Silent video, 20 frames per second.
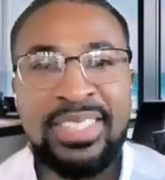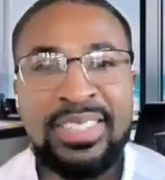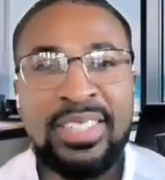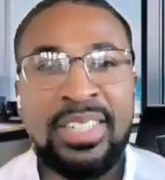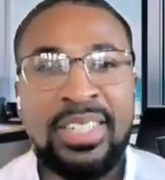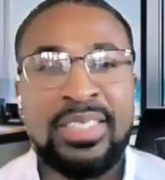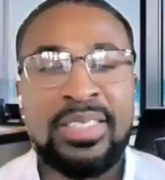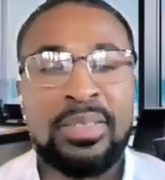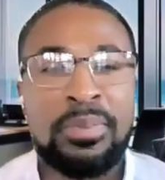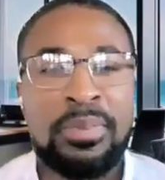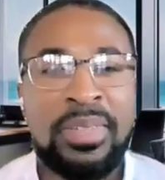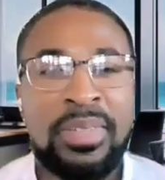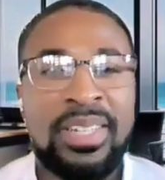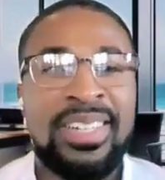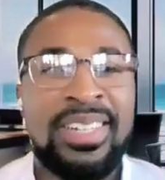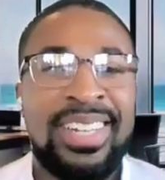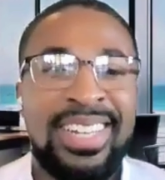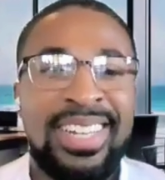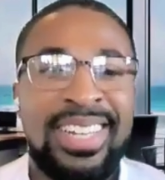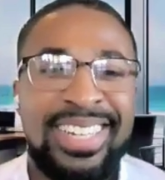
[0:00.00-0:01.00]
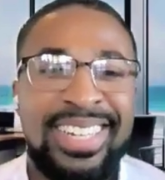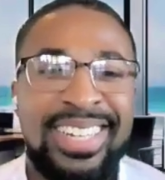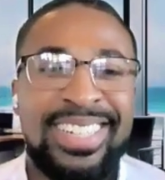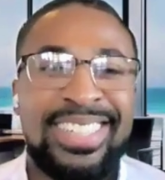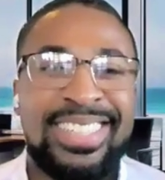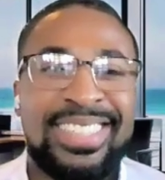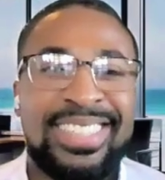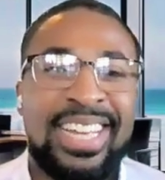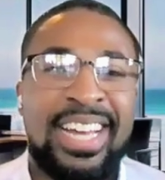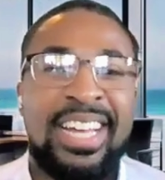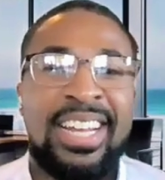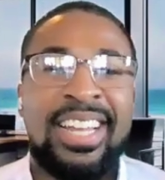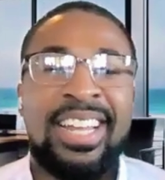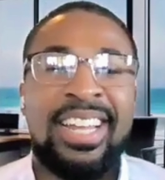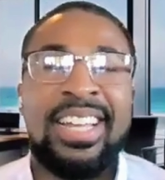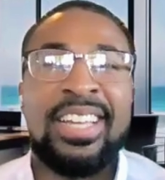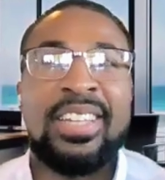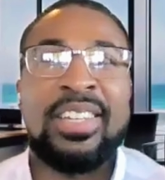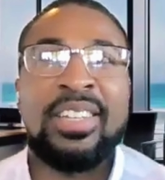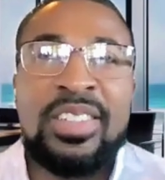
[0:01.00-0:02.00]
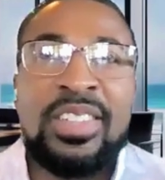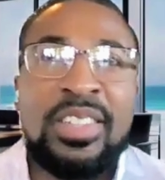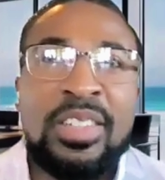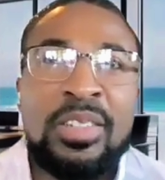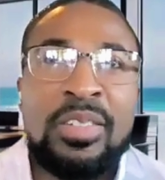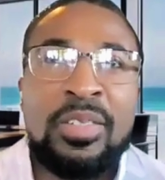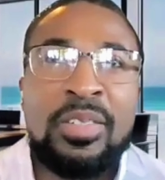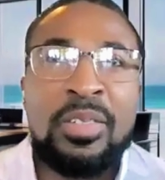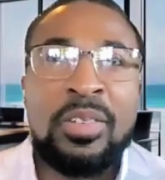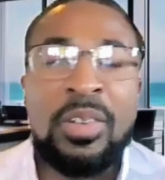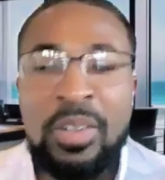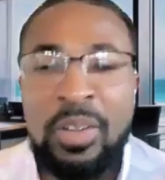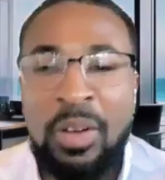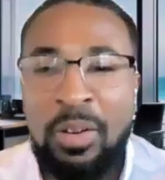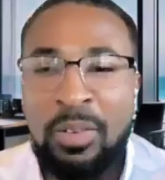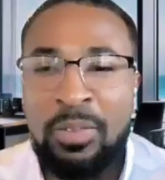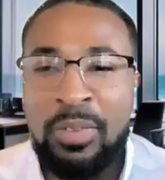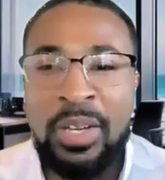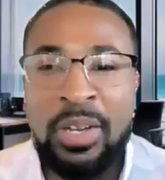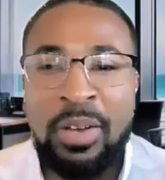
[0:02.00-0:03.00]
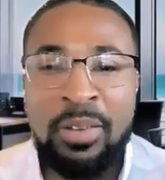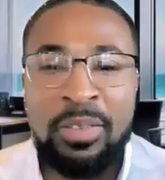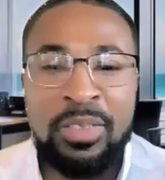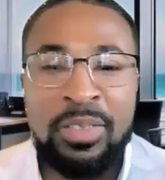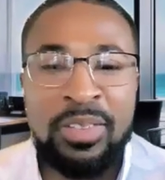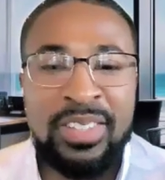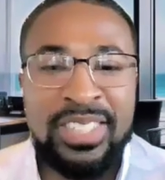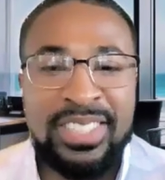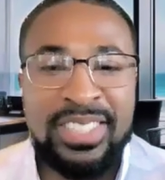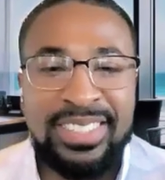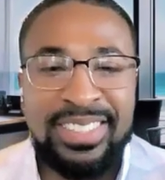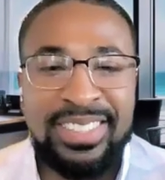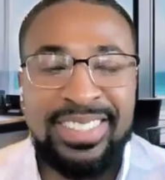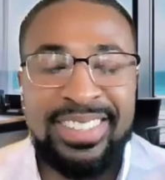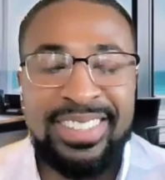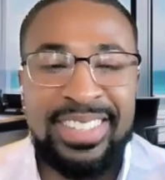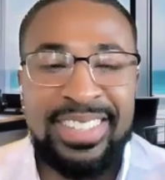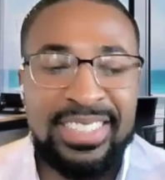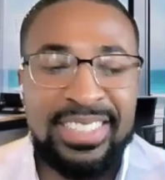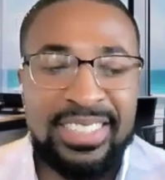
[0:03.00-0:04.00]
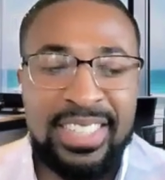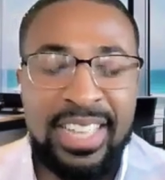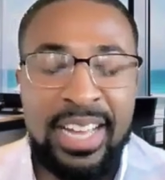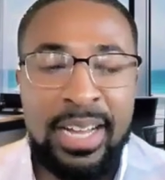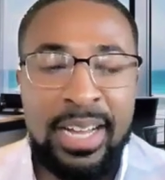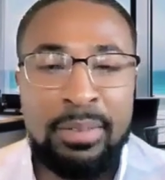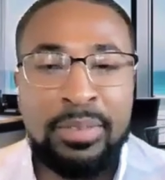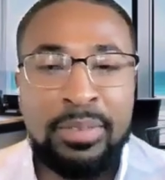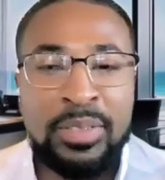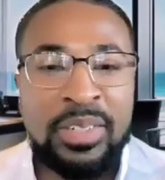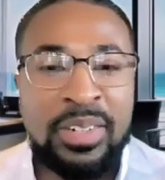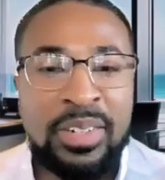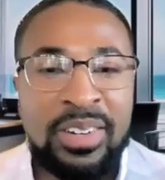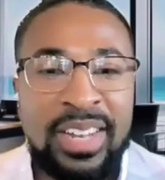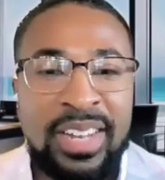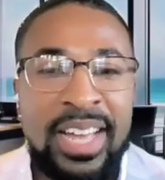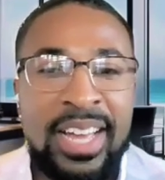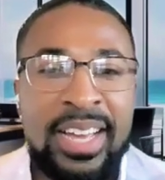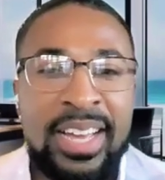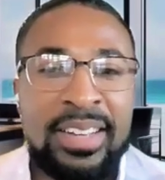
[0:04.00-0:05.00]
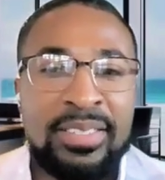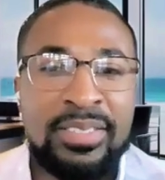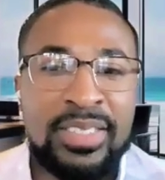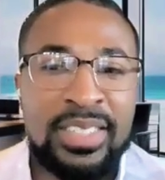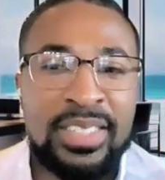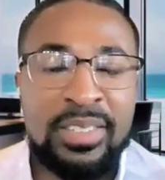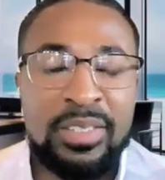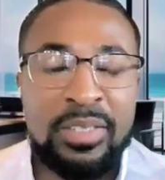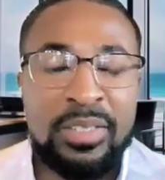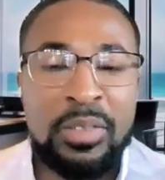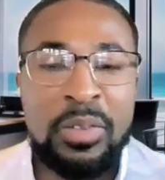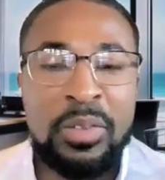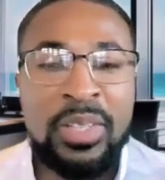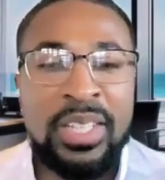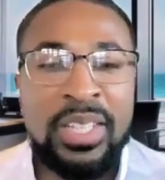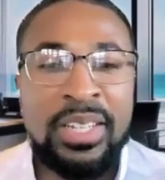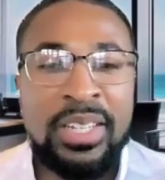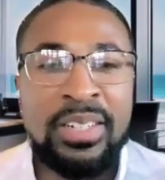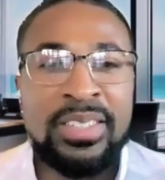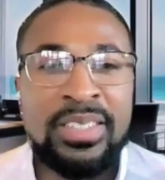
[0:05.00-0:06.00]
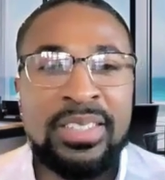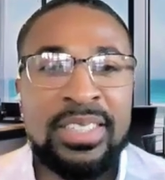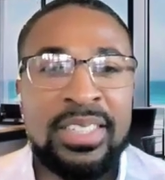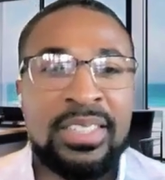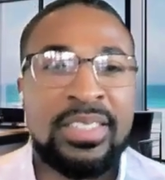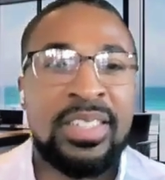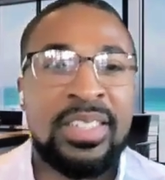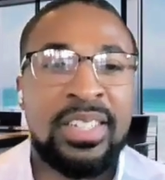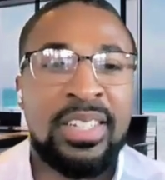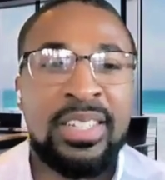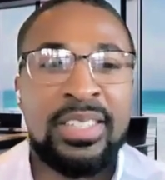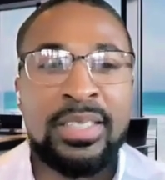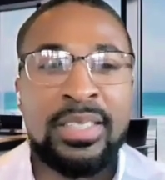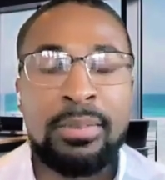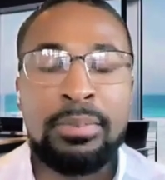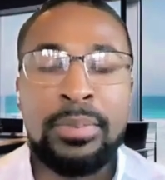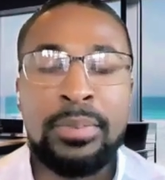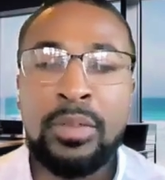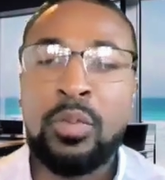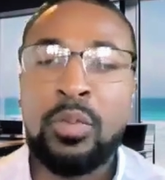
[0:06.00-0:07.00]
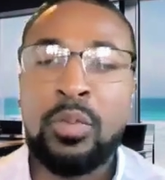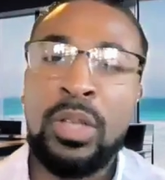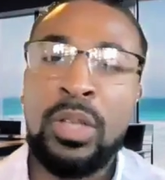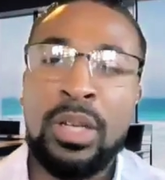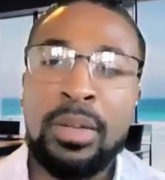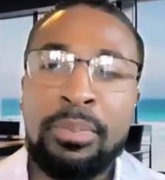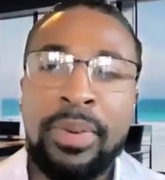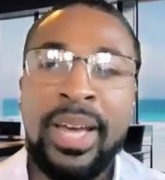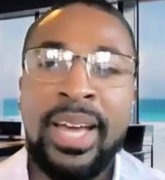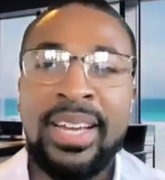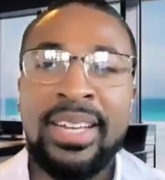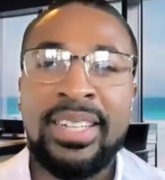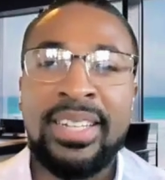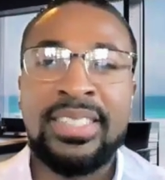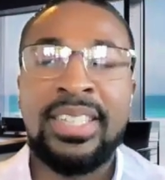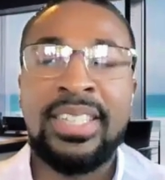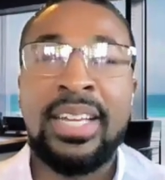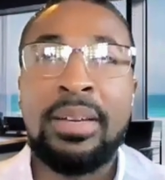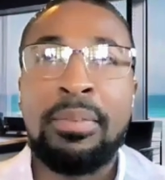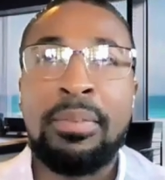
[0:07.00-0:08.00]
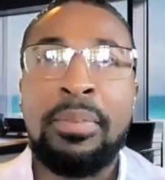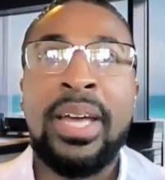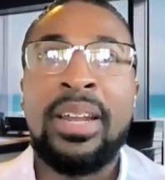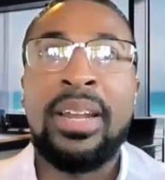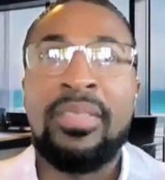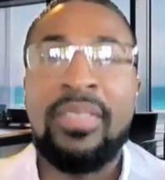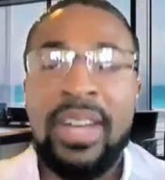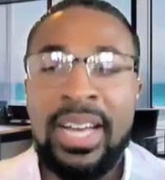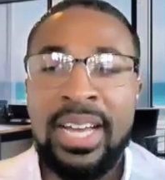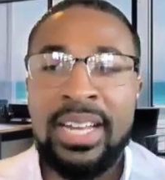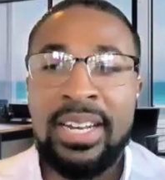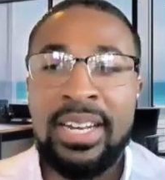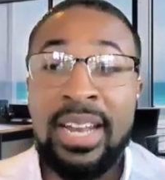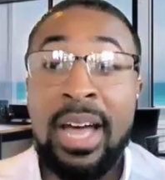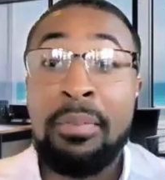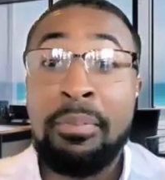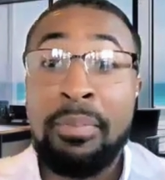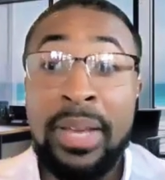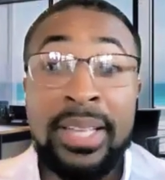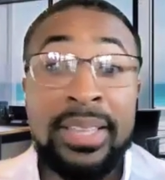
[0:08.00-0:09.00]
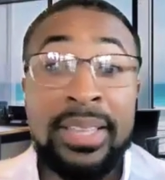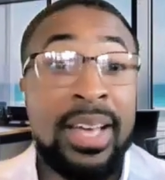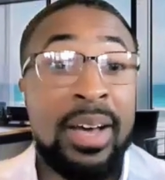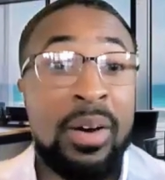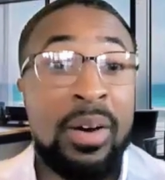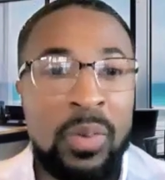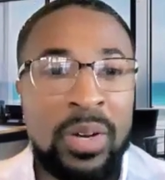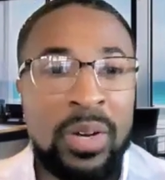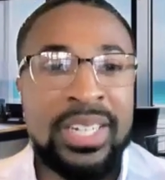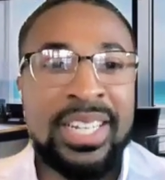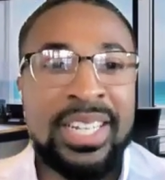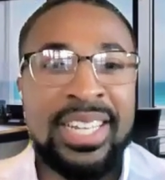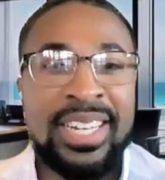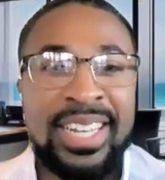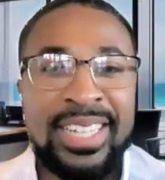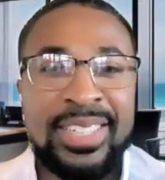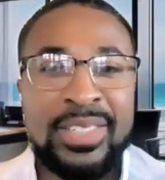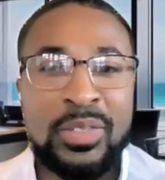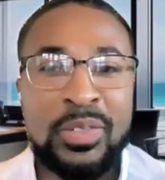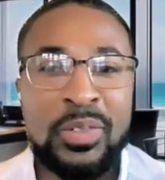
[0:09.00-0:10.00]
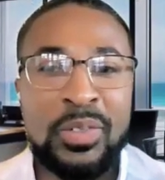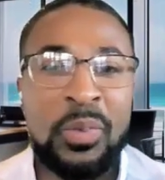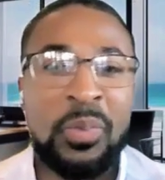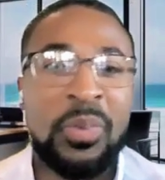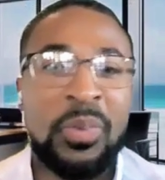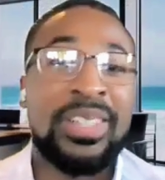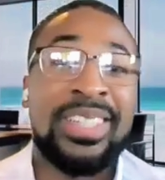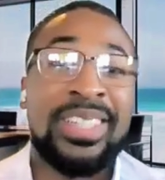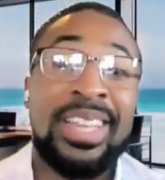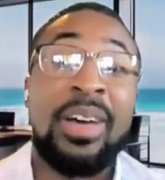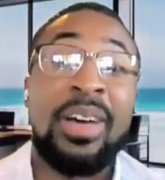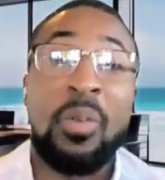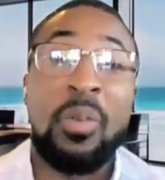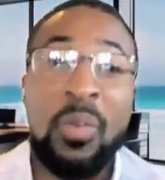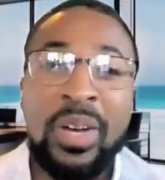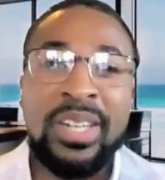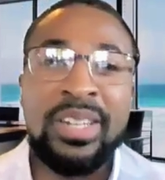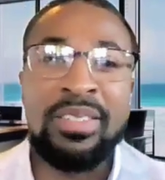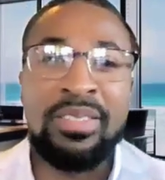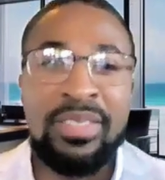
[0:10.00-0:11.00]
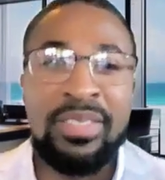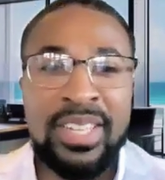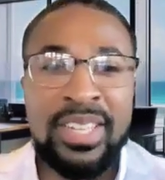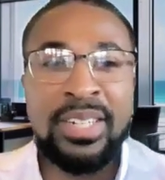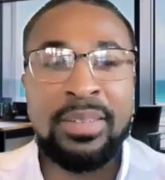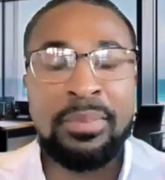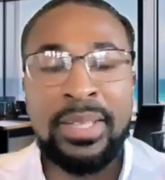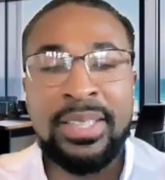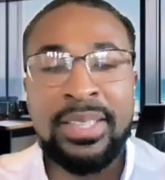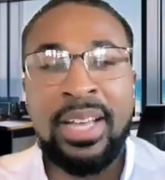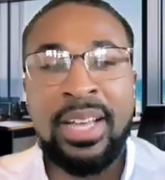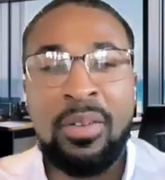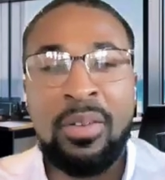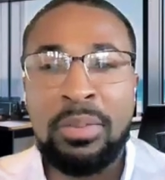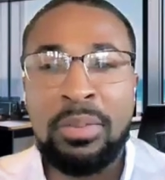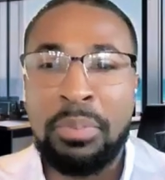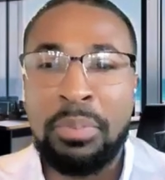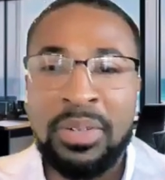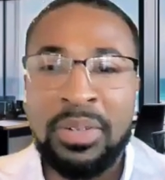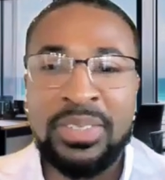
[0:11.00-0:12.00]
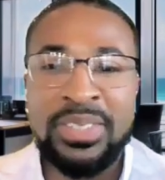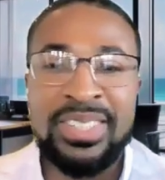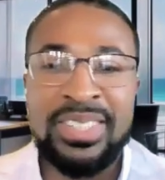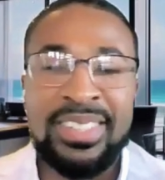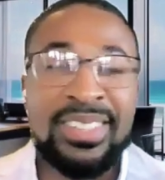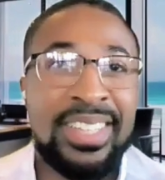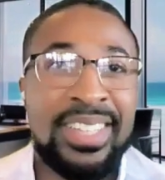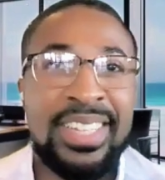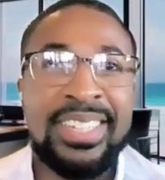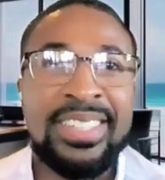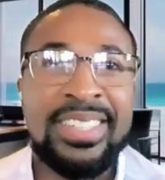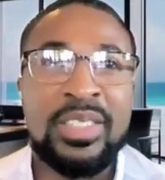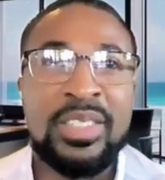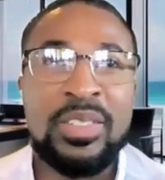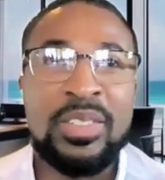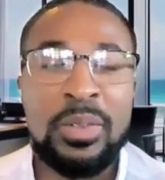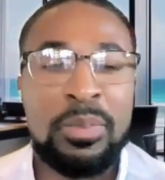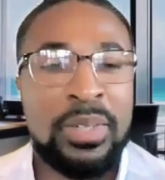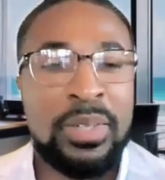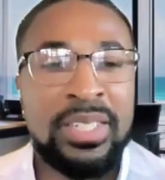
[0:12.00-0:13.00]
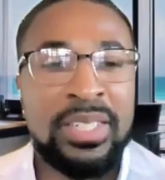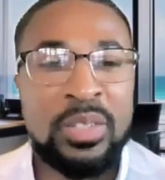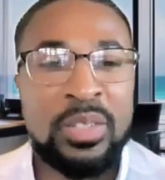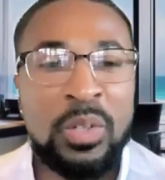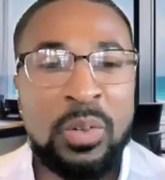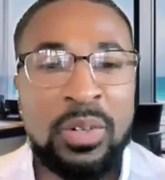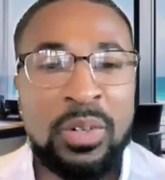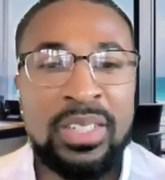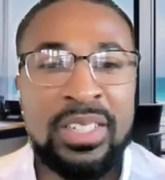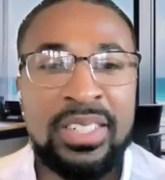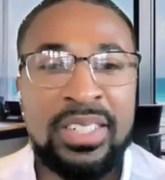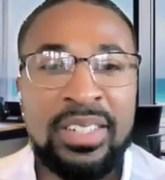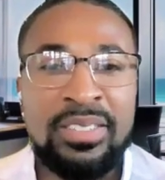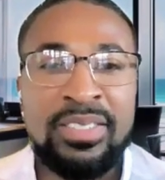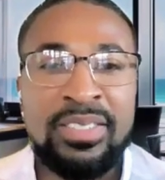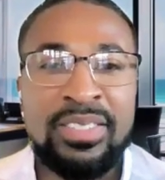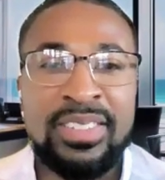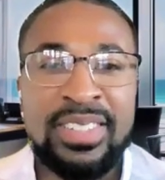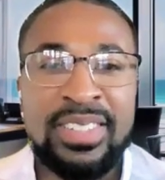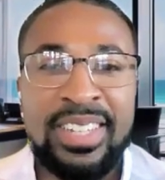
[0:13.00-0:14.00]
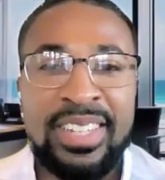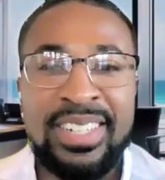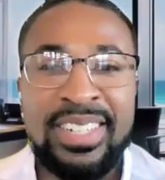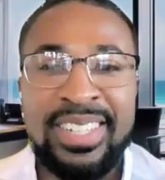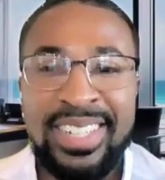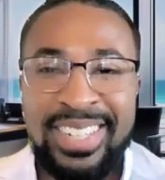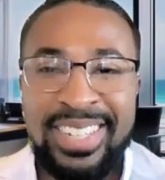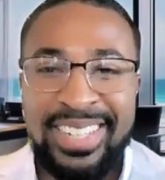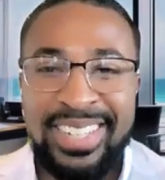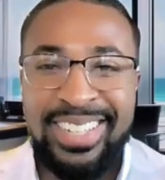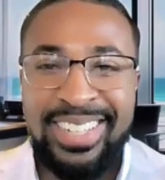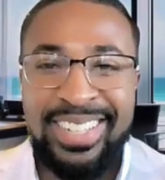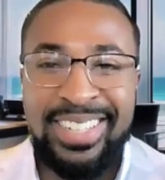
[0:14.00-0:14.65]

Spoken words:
That's awesome. Yeah, it's kind of like we go through these times in our lives and through the years, and sometimes we look back and it's like, man, if I had not made that one connection or went to that one event and met that one person, things would be totally different. And